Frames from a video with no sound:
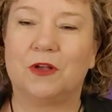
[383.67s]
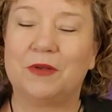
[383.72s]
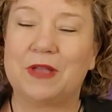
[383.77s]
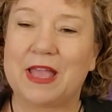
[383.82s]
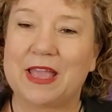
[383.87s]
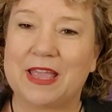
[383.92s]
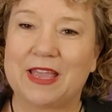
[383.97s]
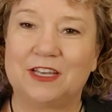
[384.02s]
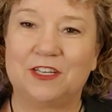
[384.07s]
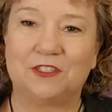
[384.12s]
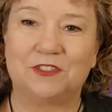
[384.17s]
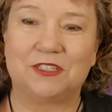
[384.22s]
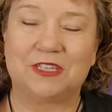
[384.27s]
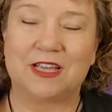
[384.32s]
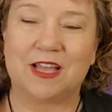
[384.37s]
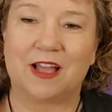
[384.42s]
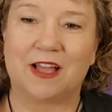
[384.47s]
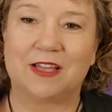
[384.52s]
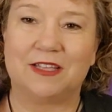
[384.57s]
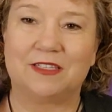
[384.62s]
okay, angels
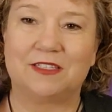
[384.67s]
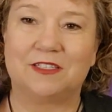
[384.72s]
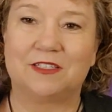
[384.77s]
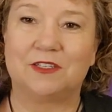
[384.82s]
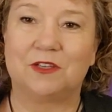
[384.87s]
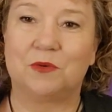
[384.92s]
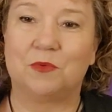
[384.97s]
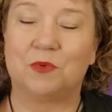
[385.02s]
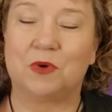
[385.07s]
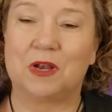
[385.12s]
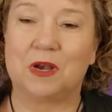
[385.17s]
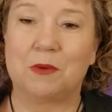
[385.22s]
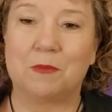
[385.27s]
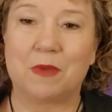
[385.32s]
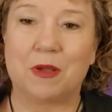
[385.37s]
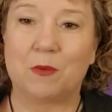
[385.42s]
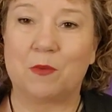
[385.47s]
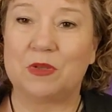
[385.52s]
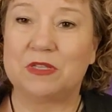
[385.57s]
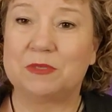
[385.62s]
and guides,
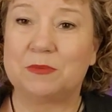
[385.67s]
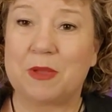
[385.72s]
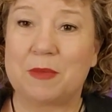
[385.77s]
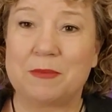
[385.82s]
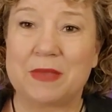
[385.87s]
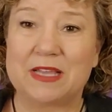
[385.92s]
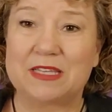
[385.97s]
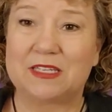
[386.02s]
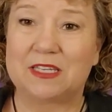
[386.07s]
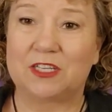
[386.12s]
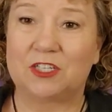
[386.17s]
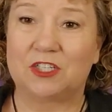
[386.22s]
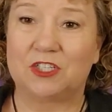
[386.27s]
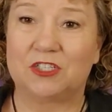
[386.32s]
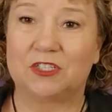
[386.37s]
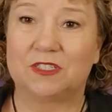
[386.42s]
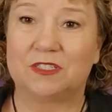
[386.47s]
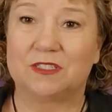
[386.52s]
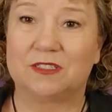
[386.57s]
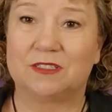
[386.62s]
what's my
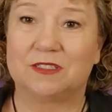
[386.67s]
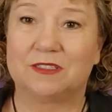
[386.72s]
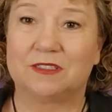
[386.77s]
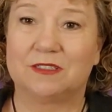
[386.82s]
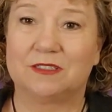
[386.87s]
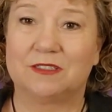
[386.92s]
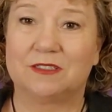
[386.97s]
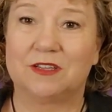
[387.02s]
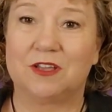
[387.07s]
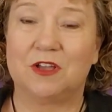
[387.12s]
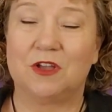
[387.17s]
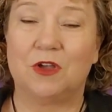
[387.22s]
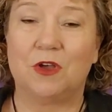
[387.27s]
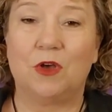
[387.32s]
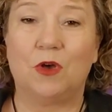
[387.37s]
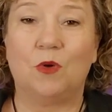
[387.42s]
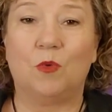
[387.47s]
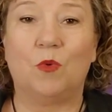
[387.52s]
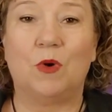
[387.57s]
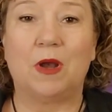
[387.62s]
message?
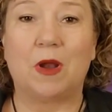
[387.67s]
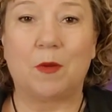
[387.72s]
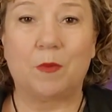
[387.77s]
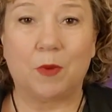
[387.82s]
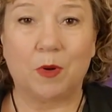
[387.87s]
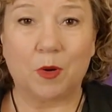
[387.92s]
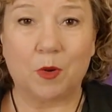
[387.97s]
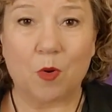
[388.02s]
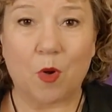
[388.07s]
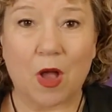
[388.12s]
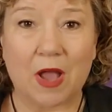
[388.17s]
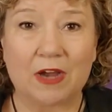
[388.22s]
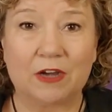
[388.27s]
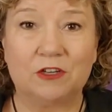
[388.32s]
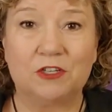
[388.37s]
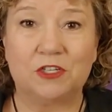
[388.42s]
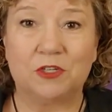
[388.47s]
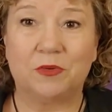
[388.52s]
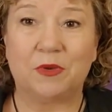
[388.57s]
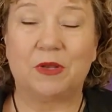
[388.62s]
What I would
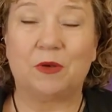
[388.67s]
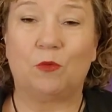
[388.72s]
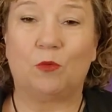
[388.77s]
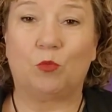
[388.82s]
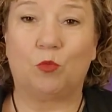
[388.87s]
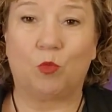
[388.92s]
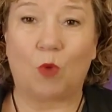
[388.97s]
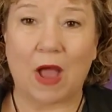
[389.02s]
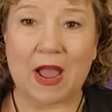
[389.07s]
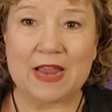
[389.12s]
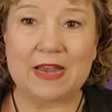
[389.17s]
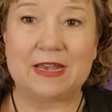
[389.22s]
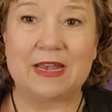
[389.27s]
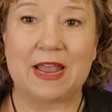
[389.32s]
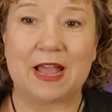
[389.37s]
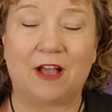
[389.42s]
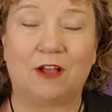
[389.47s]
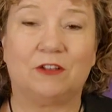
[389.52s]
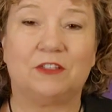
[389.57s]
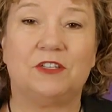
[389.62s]
require doing right
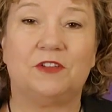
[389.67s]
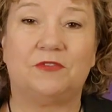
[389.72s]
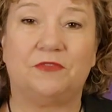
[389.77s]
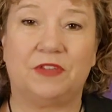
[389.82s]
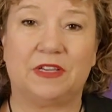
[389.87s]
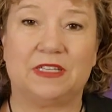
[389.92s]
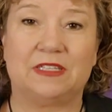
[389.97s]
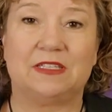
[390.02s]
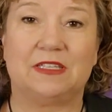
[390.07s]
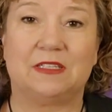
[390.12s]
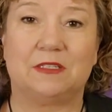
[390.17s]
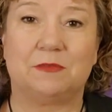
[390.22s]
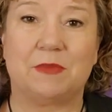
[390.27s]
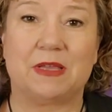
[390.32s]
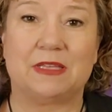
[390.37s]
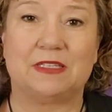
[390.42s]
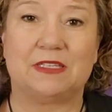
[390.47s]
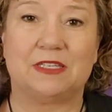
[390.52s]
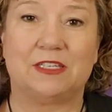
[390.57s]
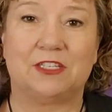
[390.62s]
now to fix this
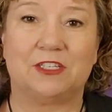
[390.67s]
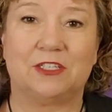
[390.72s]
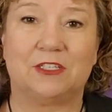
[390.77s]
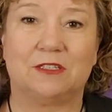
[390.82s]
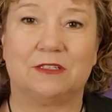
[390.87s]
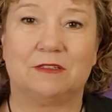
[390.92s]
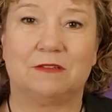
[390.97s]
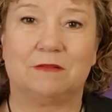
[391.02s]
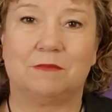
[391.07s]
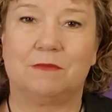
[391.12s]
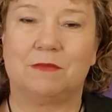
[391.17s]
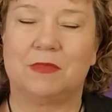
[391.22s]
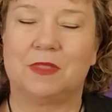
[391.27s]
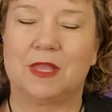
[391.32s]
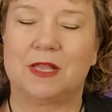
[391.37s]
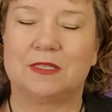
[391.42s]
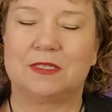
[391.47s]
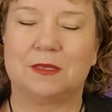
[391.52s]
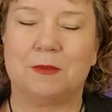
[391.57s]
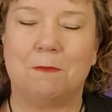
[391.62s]
message?
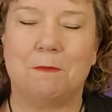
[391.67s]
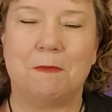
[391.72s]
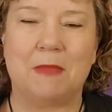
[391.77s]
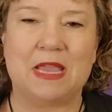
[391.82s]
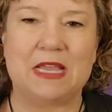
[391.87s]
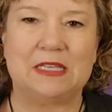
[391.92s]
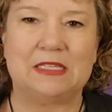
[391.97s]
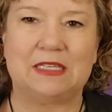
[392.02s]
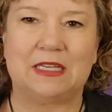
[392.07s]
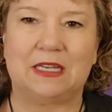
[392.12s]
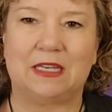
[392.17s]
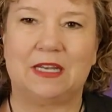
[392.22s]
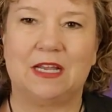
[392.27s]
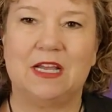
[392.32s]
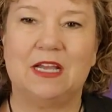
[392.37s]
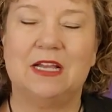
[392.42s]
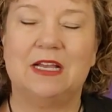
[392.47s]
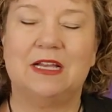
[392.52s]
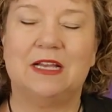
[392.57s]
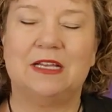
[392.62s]
That's amazing.
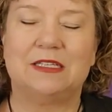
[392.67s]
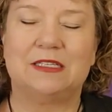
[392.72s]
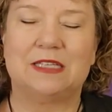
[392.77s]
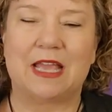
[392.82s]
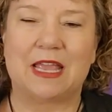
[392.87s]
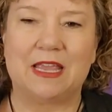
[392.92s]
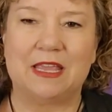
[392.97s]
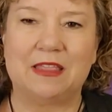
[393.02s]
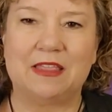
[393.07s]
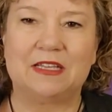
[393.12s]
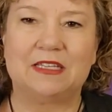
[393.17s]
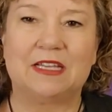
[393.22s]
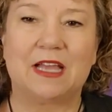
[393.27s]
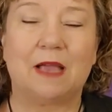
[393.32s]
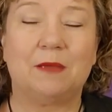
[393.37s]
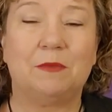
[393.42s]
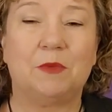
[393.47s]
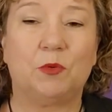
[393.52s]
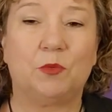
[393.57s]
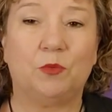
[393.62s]
Taking the
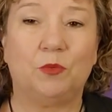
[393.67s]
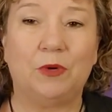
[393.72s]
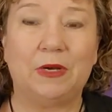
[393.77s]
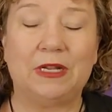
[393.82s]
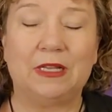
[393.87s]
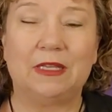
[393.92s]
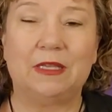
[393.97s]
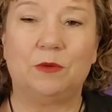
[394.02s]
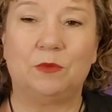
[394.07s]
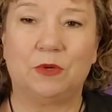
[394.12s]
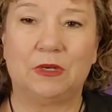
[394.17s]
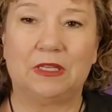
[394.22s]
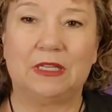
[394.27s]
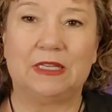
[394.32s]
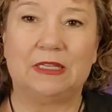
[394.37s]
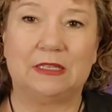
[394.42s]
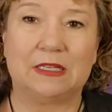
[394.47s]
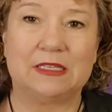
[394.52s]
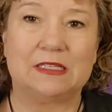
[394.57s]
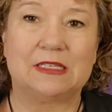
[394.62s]
time to really,
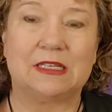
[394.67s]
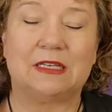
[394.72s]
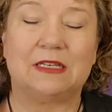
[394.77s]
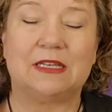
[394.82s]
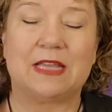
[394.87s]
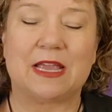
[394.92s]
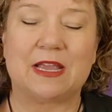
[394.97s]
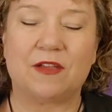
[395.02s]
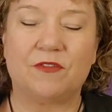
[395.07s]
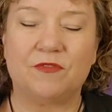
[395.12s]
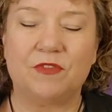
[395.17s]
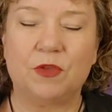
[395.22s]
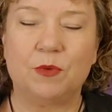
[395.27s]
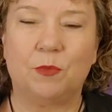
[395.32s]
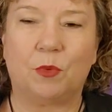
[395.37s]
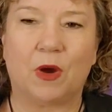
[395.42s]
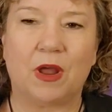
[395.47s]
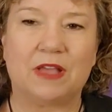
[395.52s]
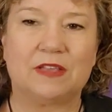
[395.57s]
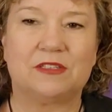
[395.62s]
really listen. Take a
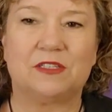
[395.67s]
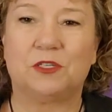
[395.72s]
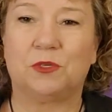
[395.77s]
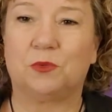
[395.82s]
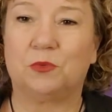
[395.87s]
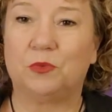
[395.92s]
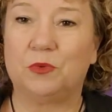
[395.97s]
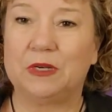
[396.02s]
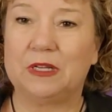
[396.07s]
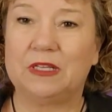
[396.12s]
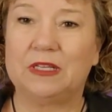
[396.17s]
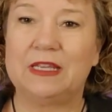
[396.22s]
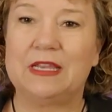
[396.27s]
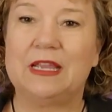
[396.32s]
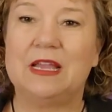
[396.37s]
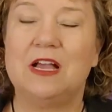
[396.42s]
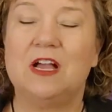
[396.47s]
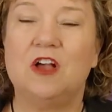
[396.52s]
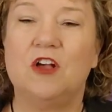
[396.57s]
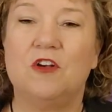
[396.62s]
few breaths to
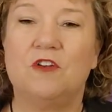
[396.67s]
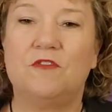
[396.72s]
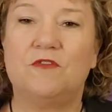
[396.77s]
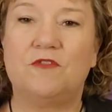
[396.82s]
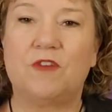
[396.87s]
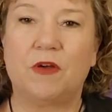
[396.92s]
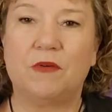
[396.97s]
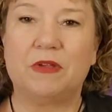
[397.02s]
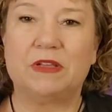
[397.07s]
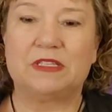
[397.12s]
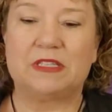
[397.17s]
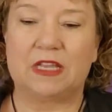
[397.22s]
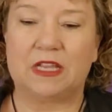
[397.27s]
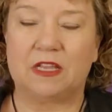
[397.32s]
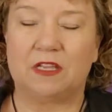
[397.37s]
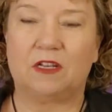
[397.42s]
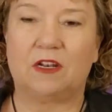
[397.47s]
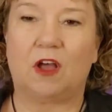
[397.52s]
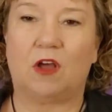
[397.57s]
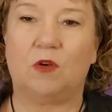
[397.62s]
really focus
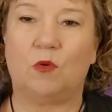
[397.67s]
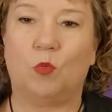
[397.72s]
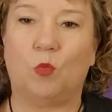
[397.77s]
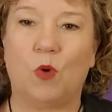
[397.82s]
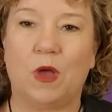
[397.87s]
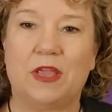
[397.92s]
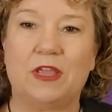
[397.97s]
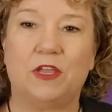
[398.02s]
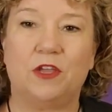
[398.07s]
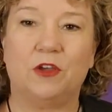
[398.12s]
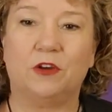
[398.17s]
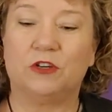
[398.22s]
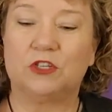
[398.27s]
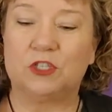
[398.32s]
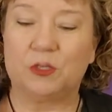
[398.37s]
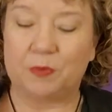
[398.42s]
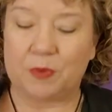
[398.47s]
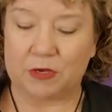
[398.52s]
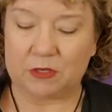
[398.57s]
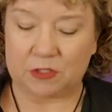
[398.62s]
in on what you're
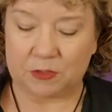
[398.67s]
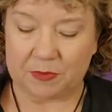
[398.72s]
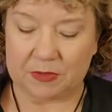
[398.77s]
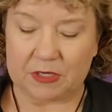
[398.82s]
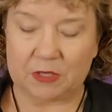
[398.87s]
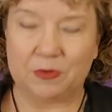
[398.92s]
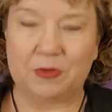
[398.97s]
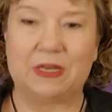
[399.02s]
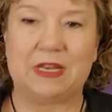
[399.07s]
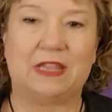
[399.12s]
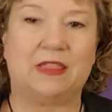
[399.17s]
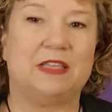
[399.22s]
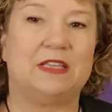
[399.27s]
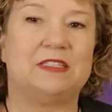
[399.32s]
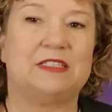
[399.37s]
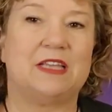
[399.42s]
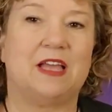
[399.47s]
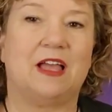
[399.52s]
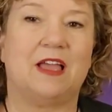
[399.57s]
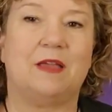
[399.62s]
supposed to be doing at
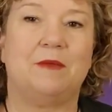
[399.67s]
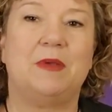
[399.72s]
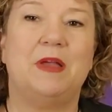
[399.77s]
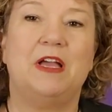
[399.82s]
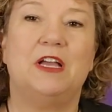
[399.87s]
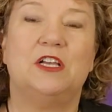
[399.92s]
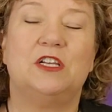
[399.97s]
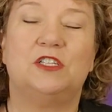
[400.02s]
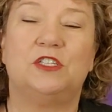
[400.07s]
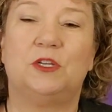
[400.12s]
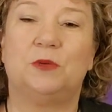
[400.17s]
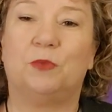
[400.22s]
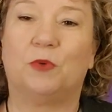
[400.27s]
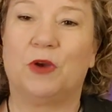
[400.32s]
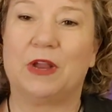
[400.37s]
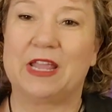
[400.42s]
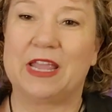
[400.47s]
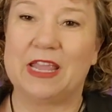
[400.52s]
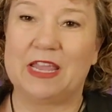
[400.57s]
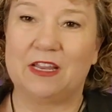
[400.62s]
this time to
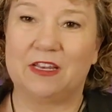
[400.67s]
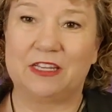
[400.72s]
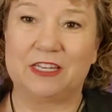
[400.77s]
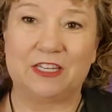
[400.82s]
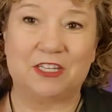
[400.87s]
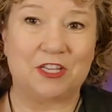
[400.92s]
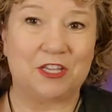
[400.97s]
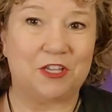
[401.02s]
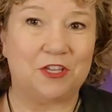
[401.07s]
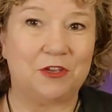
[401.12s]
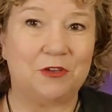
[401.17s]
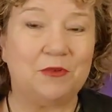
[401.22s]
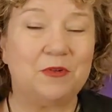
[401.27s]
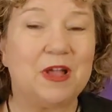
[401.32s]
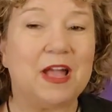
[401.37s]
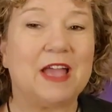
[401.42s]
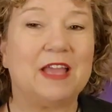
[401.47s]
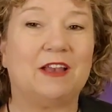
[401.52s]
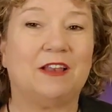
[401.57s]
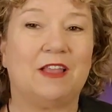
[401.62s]
bring healing to
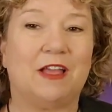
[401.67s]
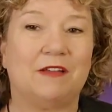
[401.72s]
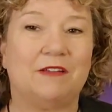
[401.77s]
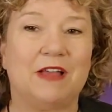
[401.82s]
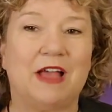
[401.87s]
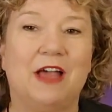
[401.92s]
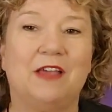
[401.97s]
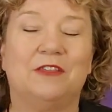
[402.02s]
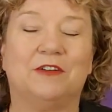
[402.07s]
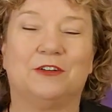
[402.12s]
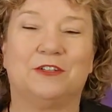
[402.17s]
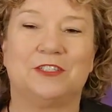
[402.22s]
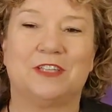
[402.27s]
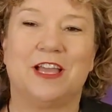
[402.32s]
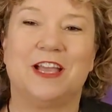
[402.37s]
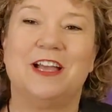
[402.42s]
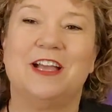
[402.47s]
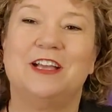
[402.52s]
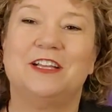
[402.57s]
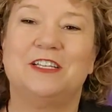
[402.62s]
you and allow
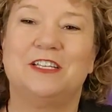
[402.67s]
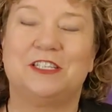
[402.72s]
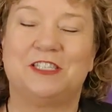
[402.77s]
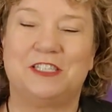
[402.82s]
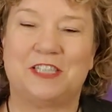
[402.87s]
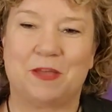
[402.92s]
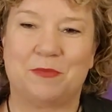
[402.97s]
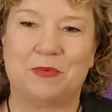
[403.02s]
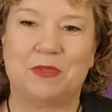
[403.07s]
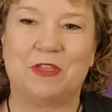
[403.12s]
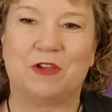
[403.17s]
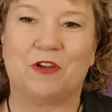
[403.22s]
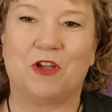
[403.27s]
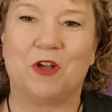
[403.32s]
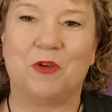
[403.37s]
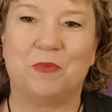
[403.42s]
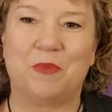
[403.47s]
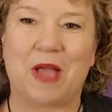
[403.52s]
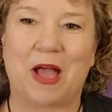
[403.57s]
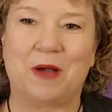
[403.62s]
others to step in
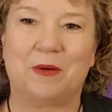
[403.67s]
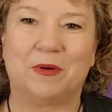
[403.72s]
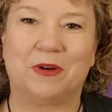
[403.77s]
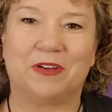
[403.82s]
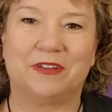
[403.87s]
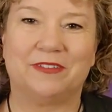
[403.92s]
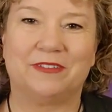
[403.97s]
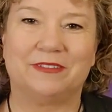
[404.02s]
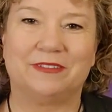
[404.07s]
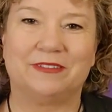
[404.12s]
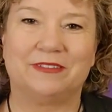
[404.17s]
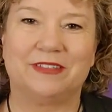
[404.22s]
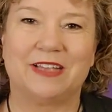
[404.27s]
their own power.